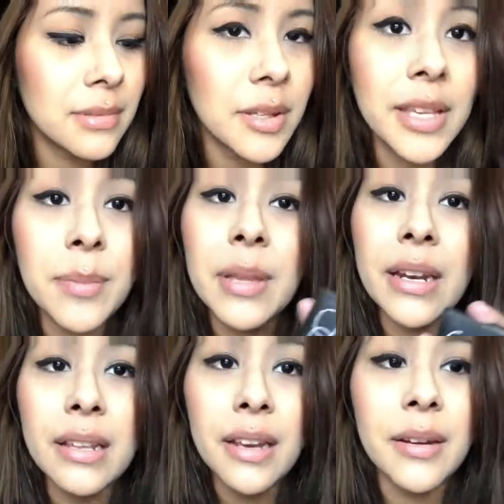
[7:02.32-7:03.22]
so I keep that
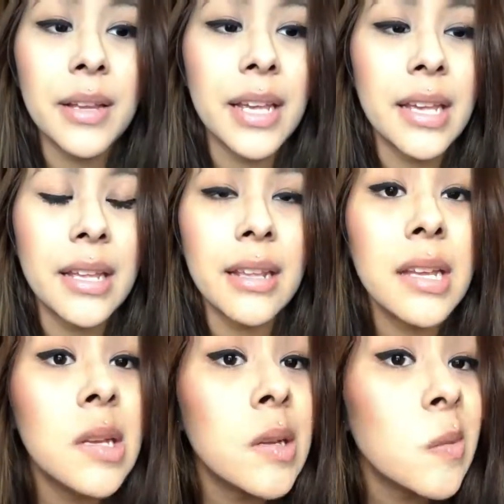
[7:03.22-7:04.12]
in there and
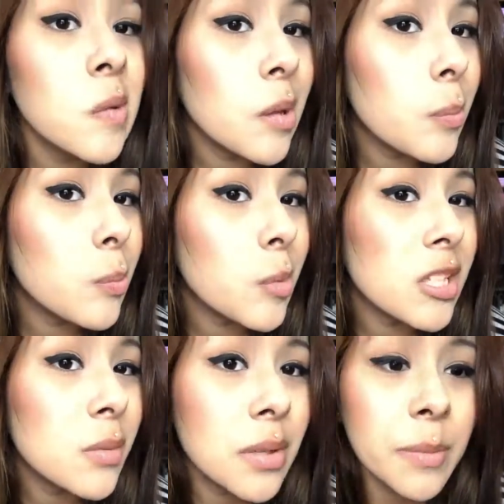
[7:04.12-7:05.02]
yep
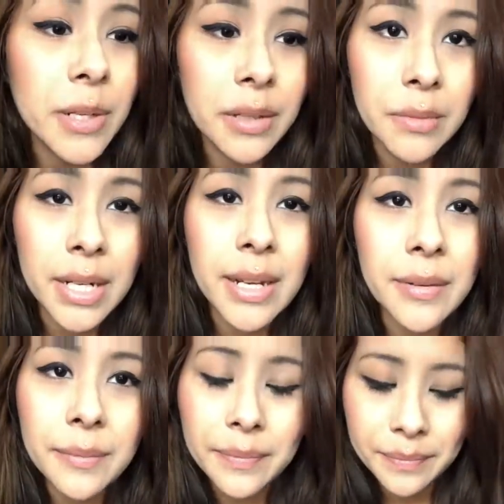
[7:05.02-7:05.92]
that's what I'm wearing right now